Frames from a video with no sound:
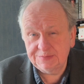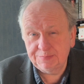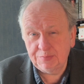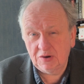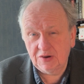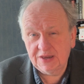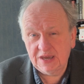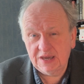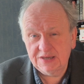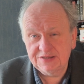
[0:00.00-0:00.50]

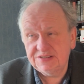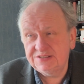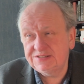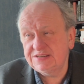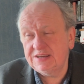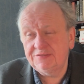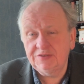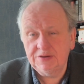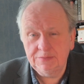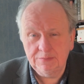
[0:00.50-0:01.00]
Podcast, it's
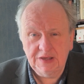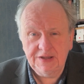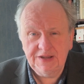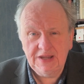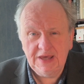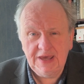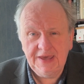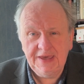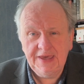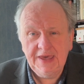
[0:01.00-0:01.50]
every
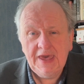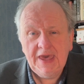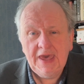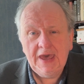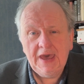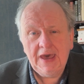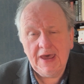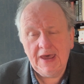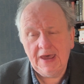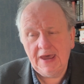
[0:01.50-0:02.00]
Monday,
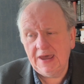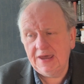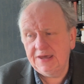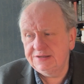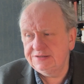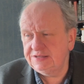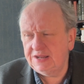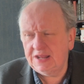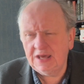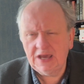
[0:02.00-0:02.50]

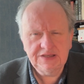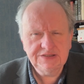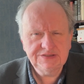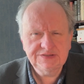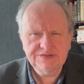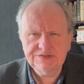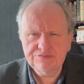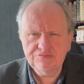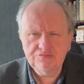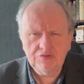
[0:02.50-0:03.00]
and it
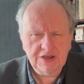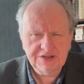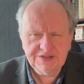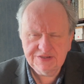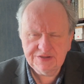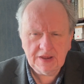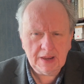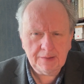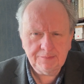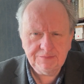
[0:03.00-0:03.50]
has
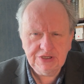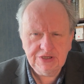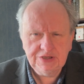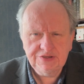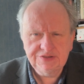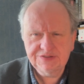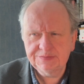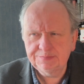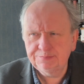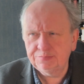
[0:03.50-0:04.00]
writer app
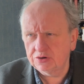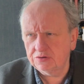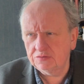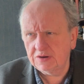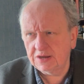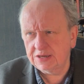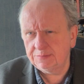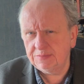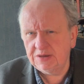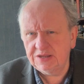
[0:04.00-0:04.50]
news, book
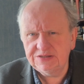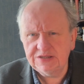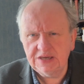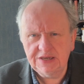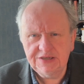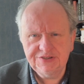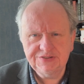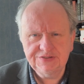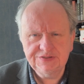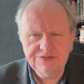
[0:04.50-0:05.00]

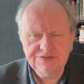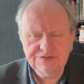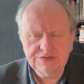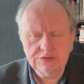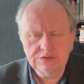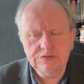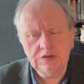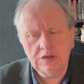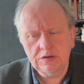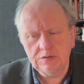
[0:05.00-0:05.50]
recommendations,
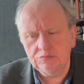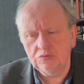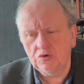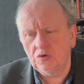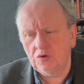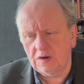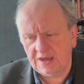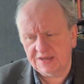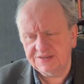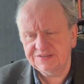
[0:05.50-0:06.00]
and
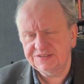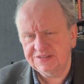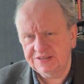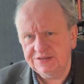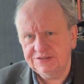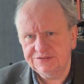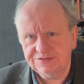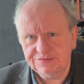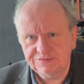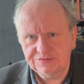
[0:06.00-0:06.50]
more as
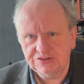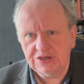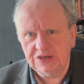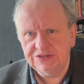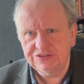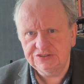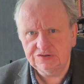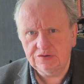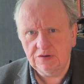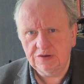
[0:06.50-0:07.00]
things
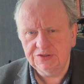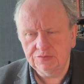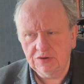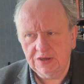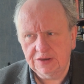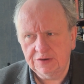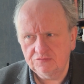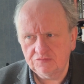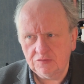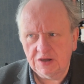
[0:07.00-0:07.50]
change throughout the
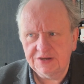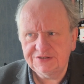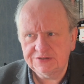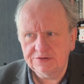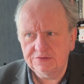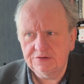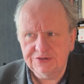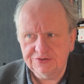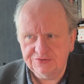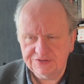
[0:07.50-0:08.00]
week.
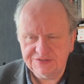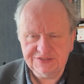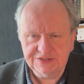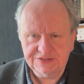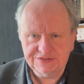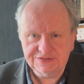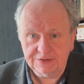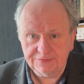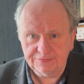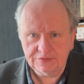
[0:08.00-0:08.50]
Writer interesting
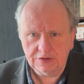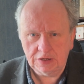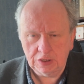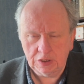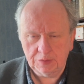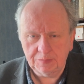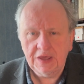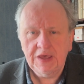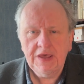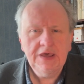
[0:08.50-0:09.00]
stuff, I
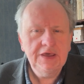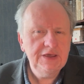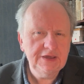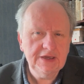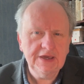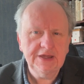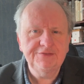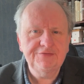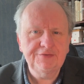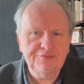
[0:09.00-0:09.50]
hope. You
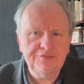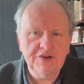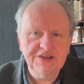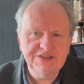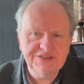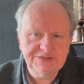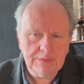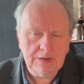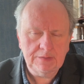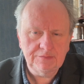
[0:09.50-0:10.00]
get it for free
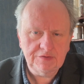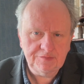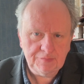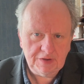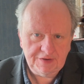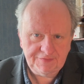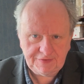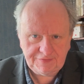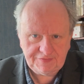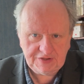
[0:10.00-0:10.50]
as a member of
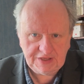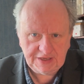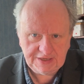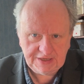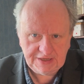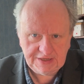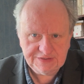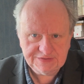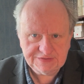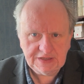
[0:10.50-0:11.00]
my 58
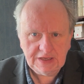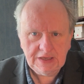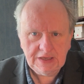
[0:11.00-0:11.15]
Keys